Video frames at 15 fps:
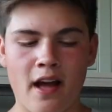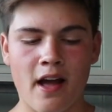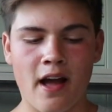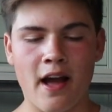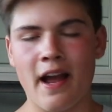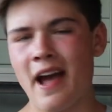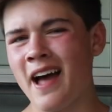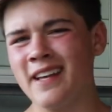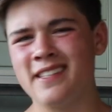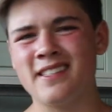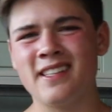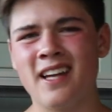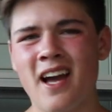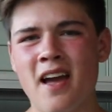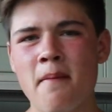I asked
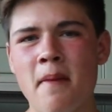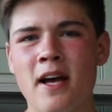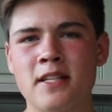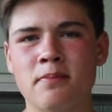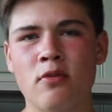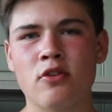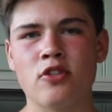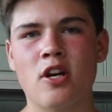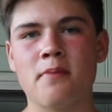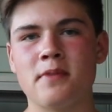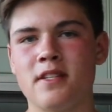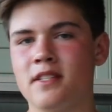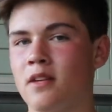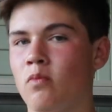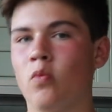the guy at Bass Pro Shops, I
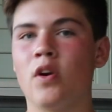said,